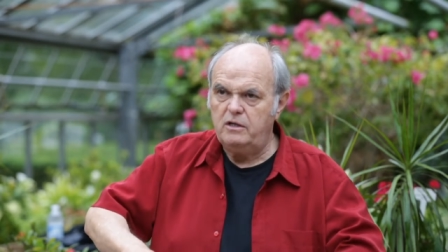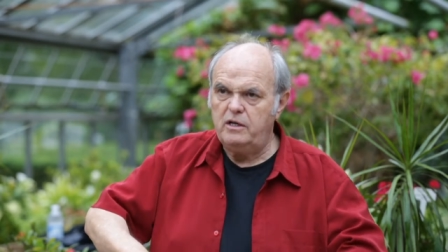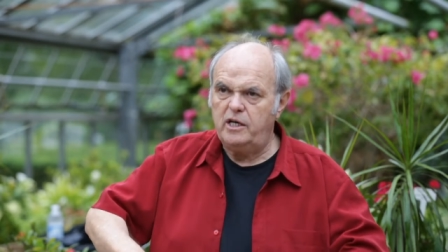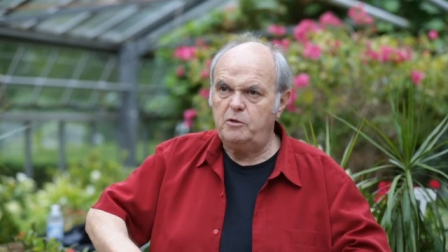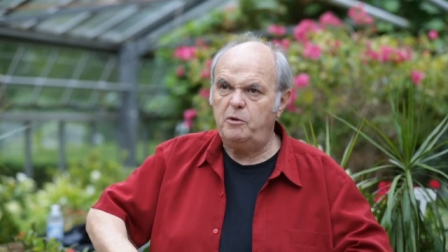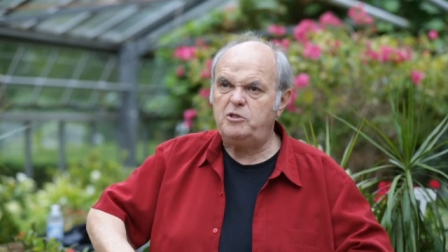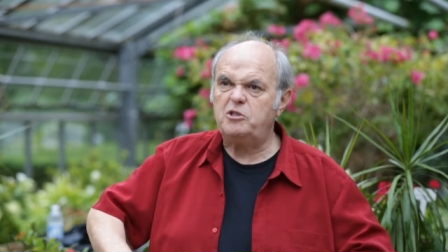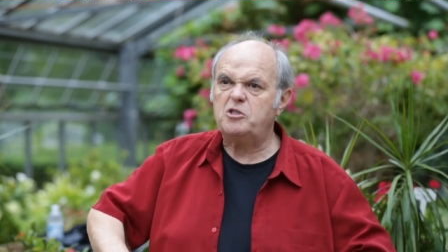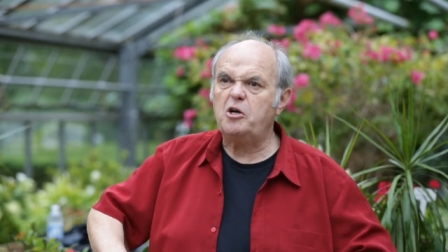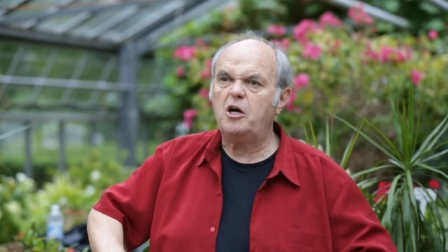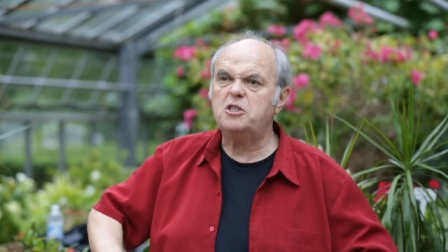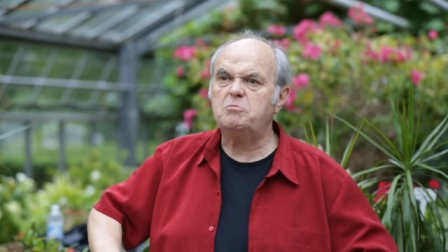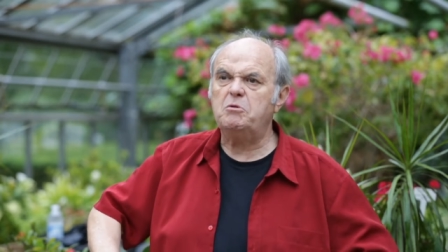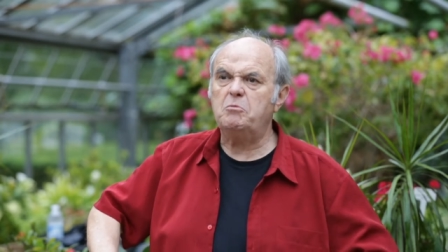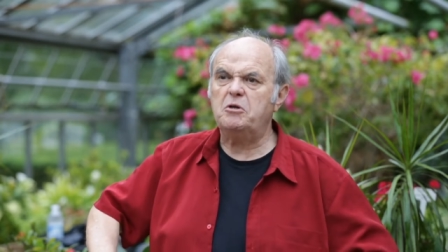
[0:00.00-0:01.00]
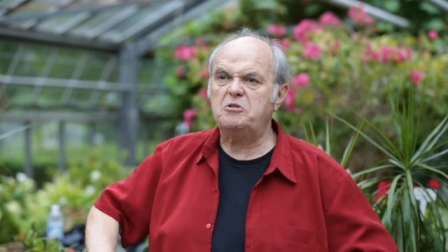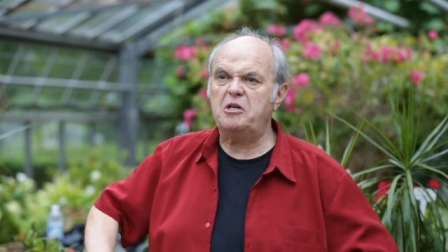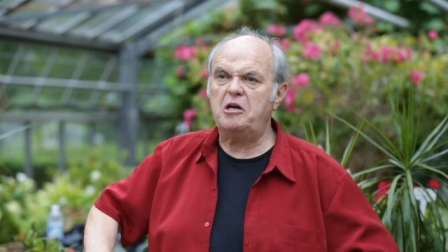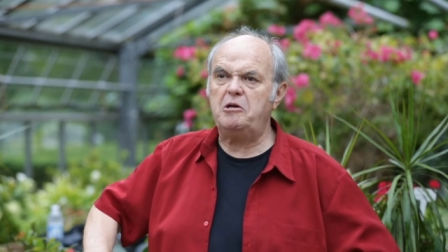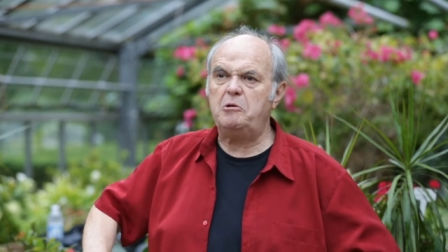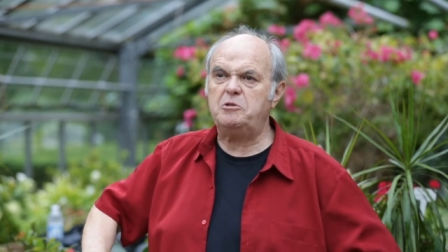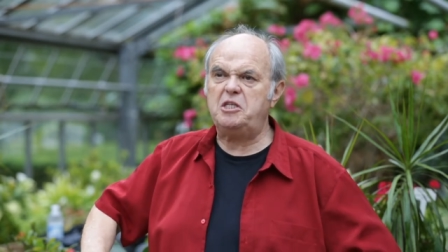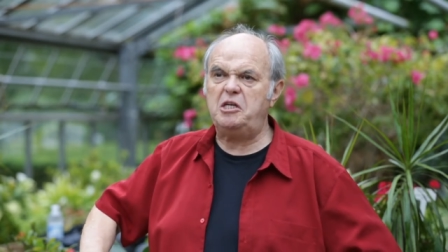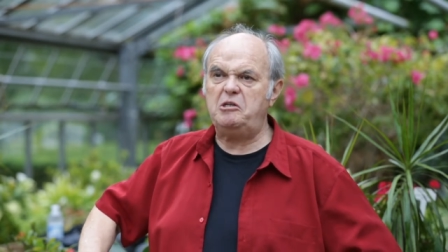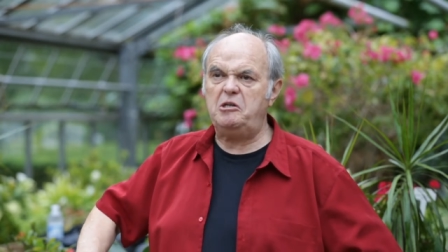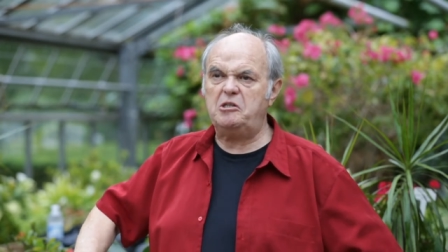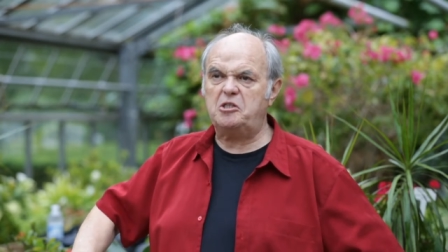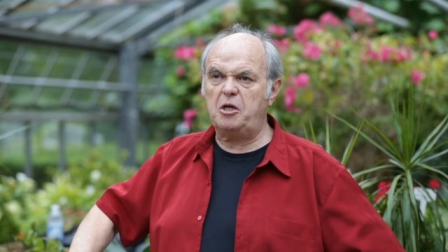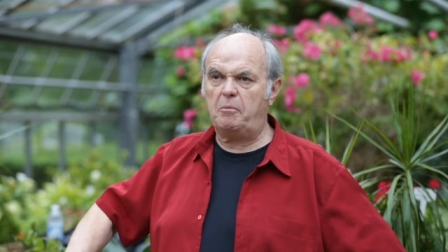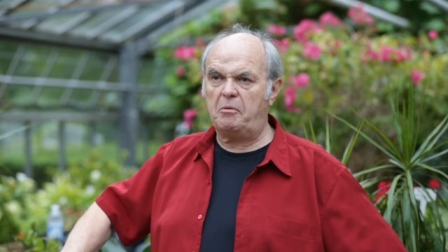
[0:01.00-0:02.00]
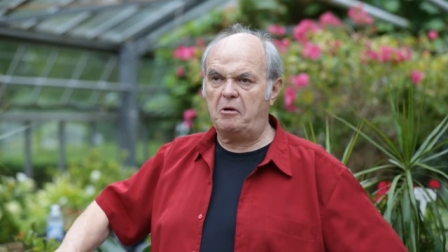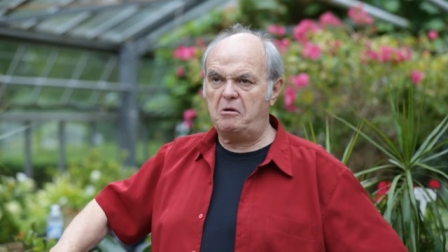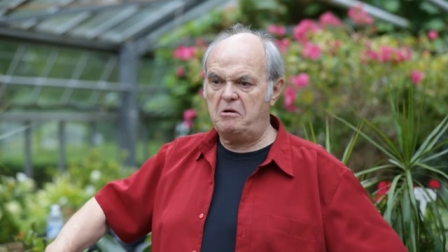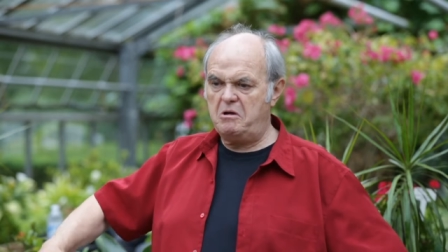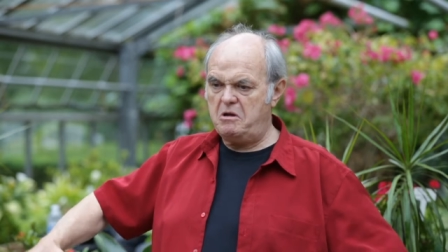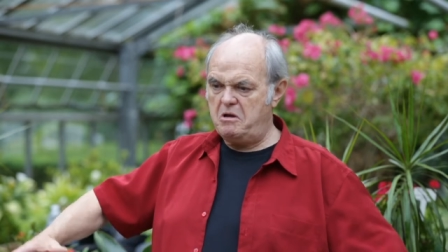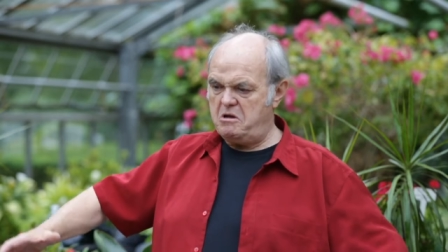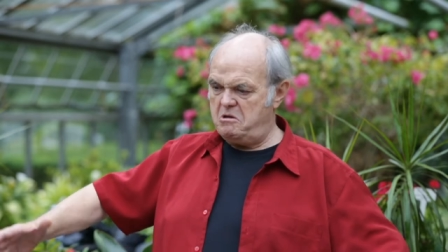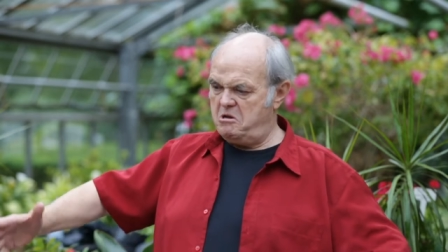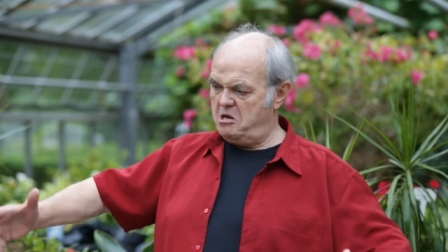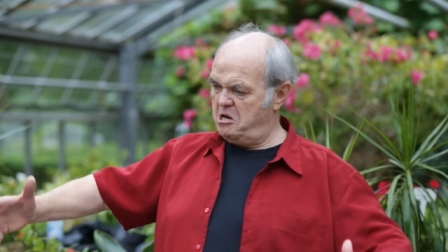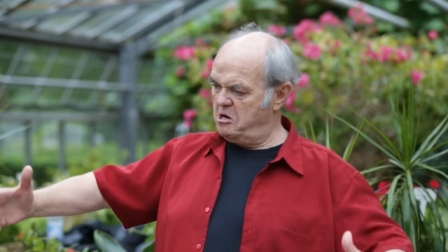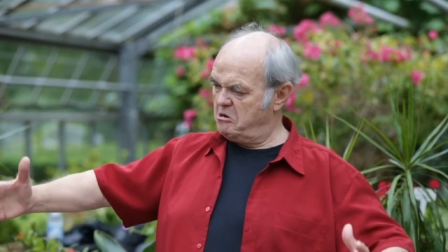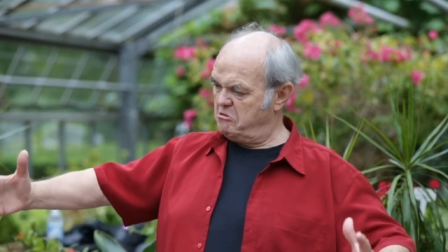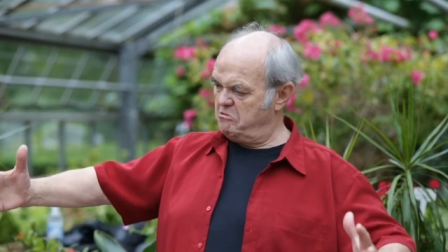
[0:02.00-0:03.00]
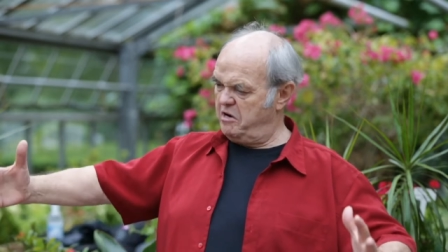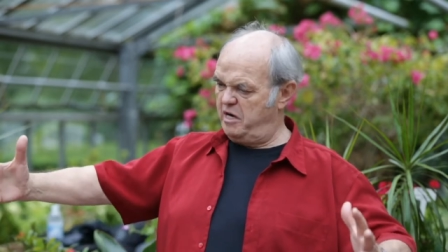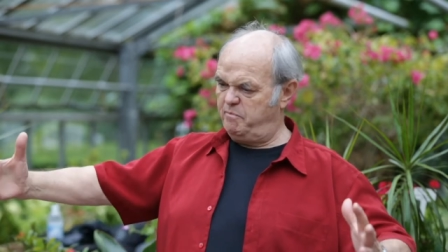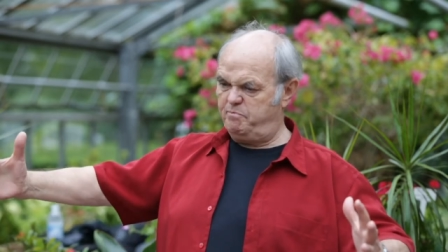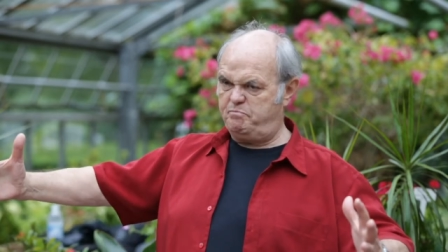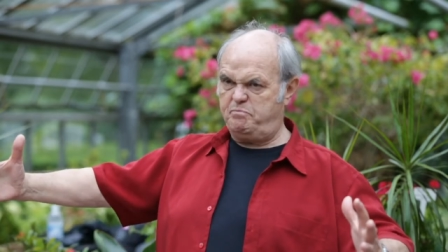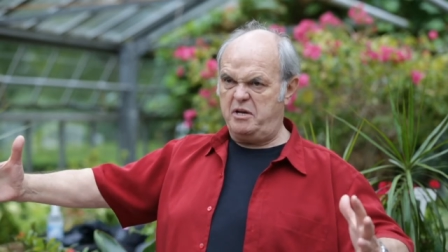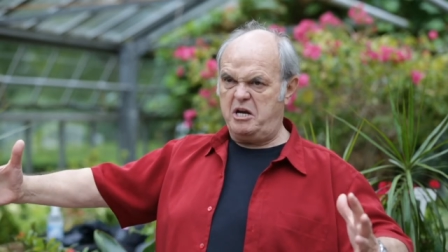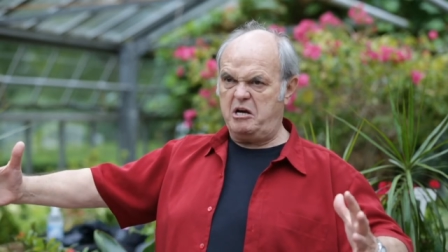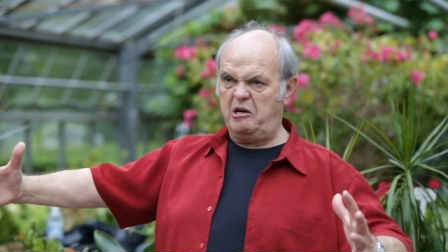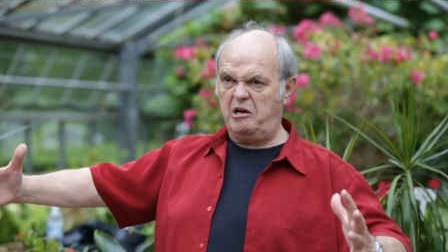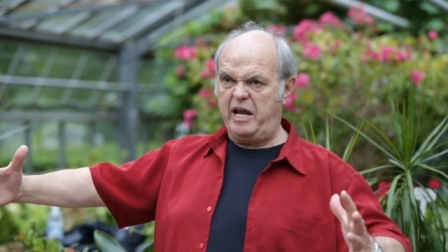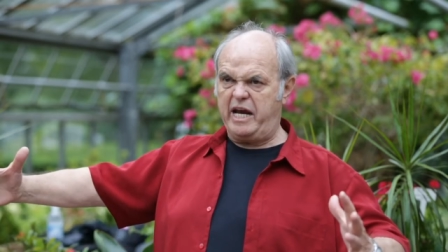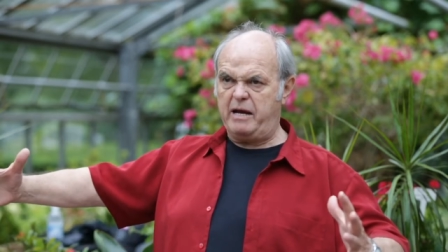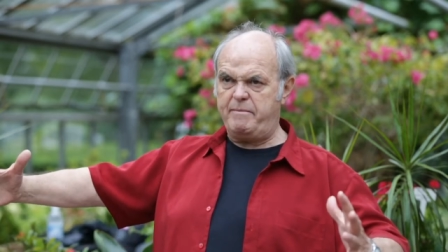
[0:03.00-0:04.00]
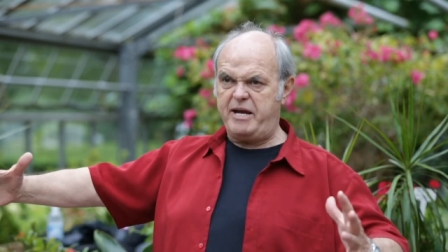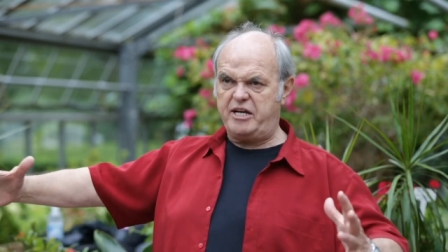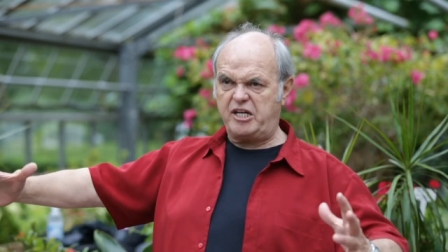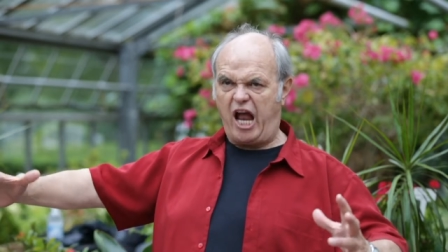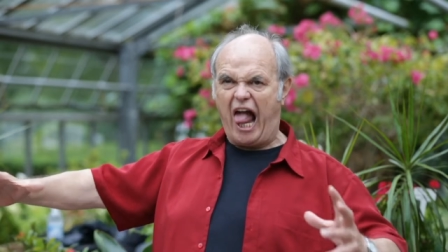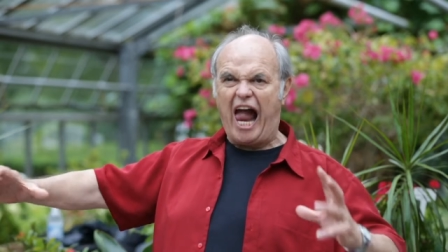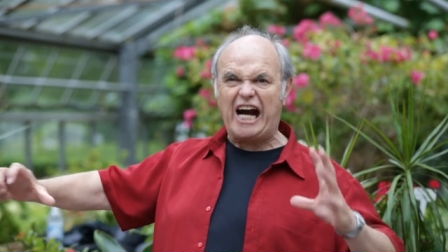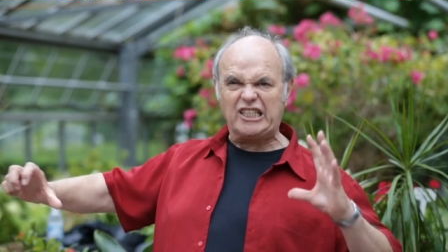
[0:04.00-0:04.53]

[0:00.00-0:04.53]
And the witch's husband was there and he was eating his supper. He had a great big leg of meat.